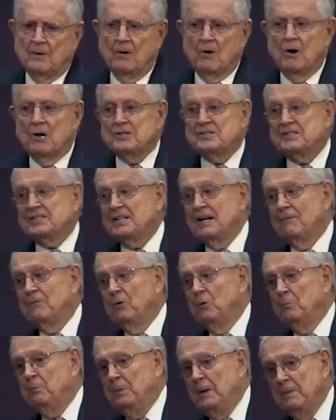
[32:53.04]
or
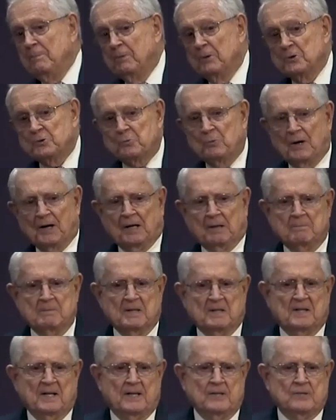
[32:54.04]
several people's
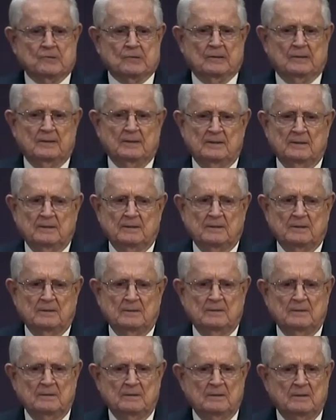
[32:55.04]
recommendation.
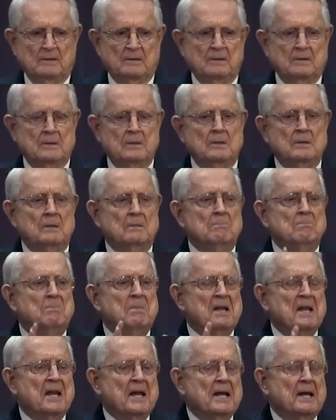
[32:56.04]

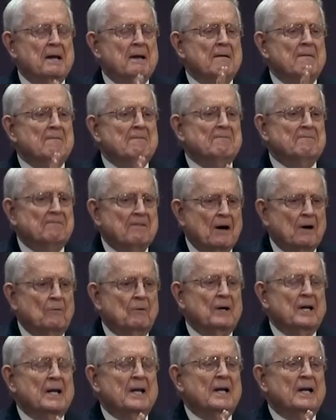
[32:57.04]
Be
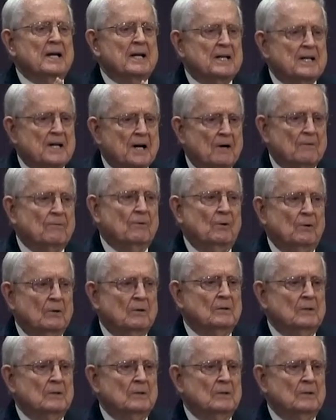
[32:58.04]
very careful.